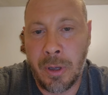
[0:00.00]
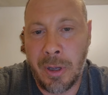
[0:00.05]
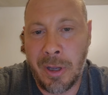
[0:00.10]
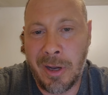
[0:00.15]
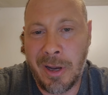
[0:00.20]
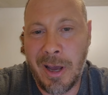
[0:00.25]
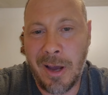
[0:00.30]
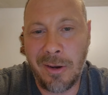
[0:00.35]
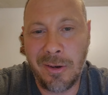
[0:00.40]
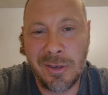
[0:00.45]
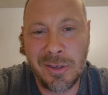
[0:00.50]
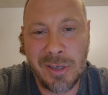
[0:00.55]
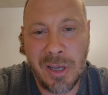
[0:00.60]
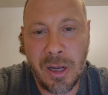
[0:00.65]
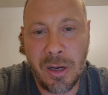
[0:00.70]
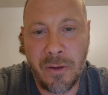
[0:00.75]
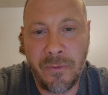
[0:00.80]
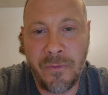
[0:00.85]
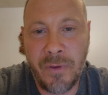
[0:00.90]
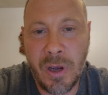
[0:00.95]
And how does
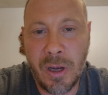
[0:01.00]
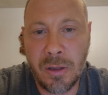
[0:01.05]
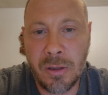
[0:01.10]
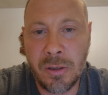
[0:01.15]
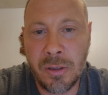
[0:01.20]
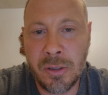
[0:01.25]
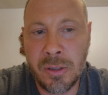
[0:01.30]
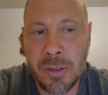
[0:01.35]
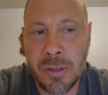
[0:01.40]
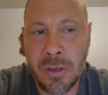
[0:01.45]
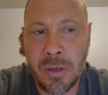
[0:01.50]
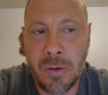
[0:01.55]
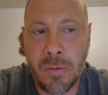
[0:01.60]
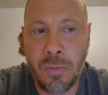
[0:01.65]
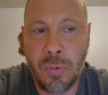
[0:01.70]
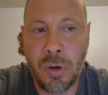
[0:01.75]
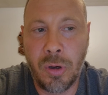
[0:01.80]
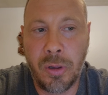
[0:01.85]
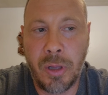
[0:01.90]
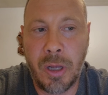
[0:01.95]
that affect us?
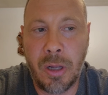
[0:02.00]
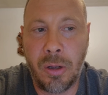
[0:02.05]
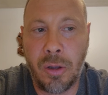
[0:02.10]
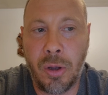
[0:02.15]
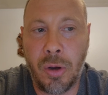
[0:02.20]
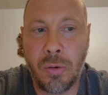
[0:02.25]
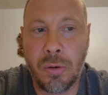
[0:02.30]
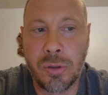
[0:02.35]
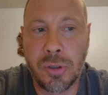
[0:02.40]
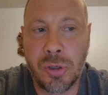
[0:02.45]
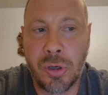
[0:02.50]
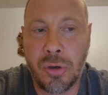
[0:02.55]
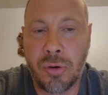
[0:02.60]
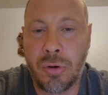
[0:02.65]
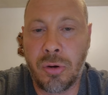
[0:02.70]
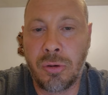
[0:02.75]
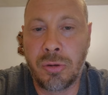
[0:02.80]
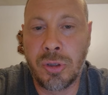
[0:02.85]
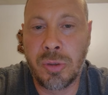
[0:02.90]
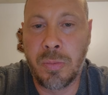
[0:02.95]
Well, that lowers our
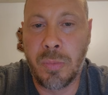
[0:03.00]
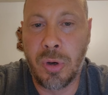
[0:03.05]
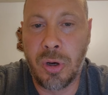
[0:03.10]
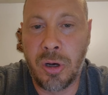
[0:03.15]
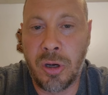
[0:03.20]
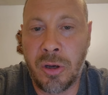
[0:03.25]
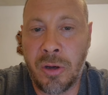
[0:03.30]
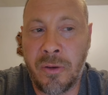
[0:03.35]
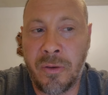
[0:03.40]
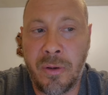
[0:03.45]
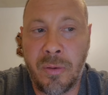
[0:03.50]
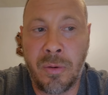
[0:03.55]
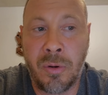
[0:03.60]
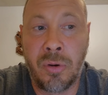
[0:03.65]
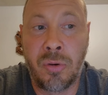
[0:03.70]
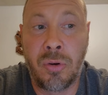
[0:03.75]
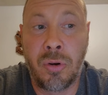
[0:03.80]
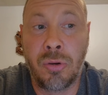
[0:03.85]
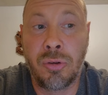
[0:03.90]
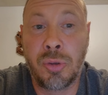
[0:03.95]
gross
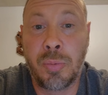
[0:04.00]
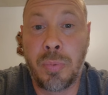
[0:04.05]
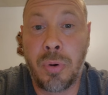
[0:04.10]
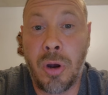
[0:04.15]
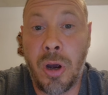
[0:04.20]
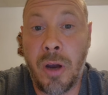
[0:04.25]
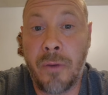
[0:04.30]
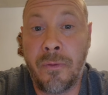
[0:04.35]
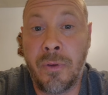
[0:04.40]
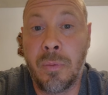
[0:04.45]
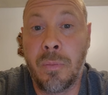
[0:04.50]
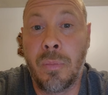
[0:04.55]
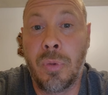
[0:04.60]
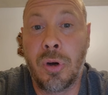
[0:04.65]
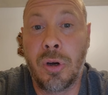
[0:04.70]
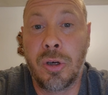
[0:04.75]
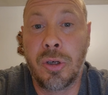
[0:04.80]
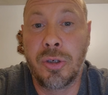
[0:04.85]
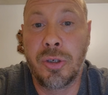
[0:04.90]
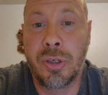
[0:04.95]
profit
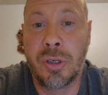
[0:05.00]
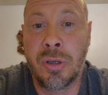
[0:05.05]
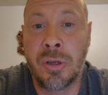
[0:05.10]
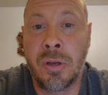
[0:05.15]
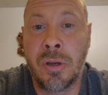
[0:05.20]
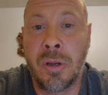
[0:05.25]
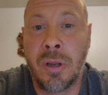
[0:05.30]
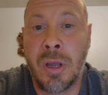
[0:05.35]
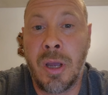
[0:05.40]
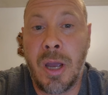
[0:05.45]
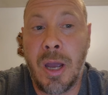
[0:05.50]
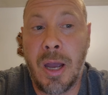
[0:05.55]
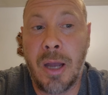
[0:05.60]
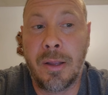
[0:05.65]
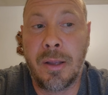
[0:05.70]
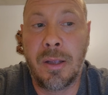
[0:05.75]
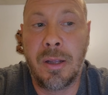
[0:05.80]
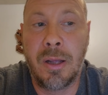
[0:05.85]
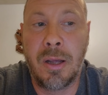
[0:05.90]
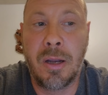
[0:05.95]
margin at
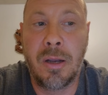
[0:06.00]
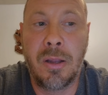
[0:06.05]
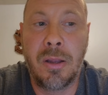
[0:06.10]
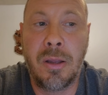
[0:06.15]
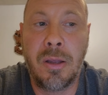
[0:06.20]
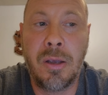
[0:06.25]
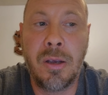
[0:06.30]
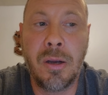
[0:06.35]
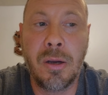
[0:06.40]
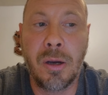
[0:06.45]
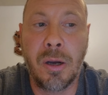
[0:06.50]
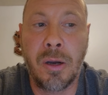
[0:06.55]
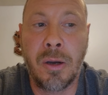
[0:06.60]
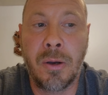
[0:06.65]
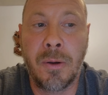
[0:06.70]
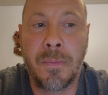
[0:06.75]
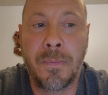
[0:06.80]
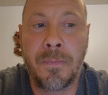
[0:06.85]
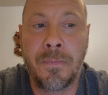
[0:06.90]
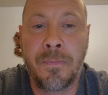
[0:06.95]
the end of the year,
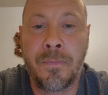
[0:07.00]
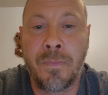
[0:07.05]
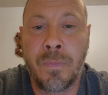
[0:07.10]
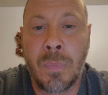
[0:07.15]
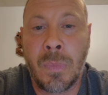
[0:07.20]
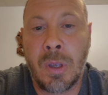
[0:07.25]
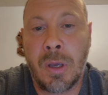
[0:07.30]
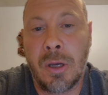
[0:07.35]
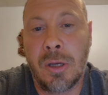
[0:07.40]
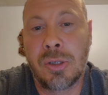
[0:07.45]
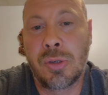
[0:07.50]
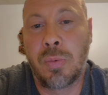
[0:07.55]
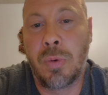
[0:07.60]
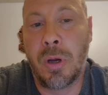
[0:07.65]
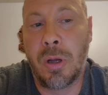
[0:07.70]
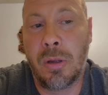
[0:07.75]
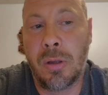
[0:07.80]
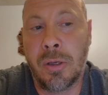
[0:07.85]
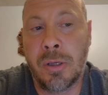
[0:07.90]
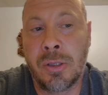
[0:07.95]
as
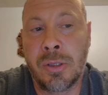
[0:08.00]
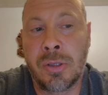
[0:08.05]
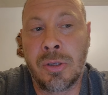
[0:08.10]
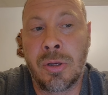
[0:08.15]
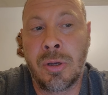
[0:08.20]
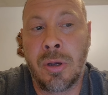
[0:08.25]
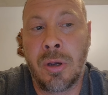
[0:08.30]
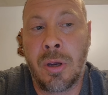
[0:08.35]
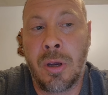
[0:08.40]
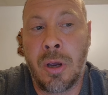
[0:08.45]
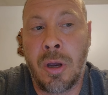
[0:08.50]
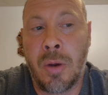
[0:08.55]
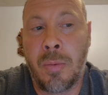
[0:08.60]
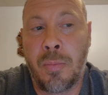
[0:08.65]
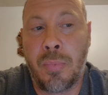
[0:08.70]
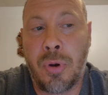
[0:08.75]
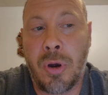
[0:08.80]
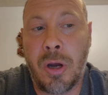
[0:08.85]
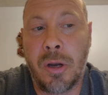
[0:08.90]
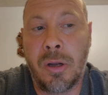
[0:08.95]
well as
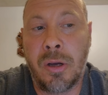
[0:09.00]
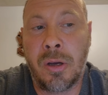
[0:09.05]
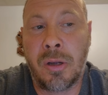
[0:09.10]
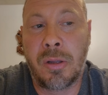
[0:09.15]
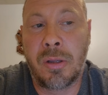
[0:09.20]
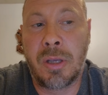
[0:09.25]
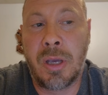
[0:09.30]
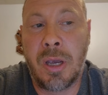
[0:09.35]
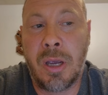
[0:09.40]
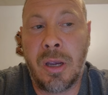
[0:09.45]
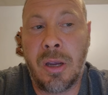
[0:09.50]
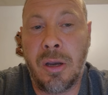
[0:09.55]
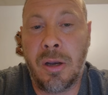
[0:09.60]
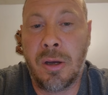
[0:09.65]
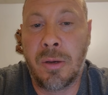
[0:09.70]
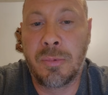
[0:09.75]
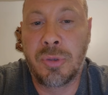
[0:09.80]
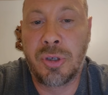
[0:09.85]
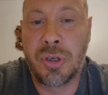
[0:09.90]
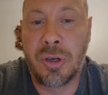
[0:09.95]
product taking
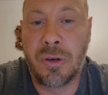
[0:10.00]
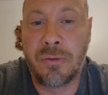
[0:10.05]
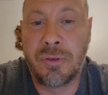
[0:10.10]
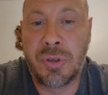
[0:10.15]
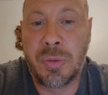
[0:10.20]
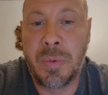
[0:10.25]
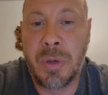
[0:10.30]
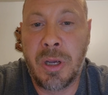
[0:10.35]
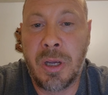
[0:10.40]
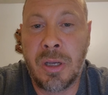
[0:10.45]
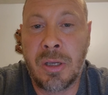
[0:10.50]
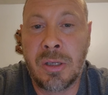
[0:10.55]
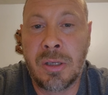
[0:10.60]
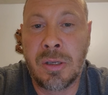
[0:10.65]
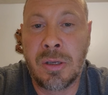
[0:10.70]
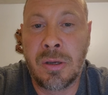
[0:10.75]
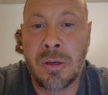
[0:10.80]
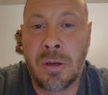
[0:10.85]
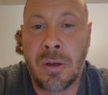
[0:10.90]
up shelf space